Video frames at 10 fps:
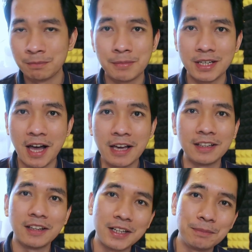my
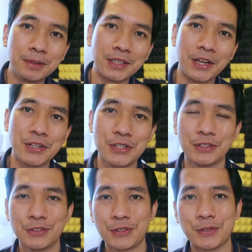ILR
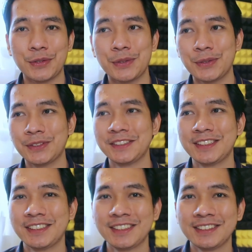application. So
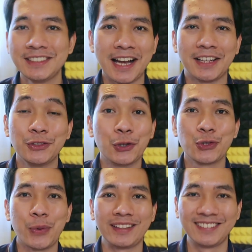yeah, no
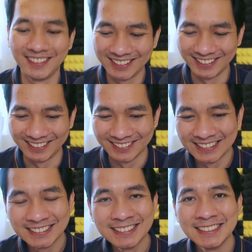sweat.
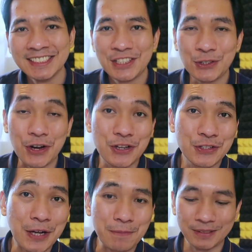So I
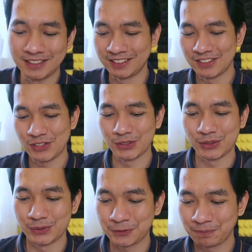just copied it.
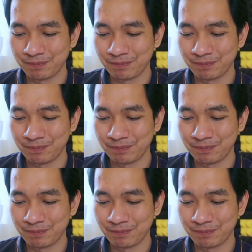So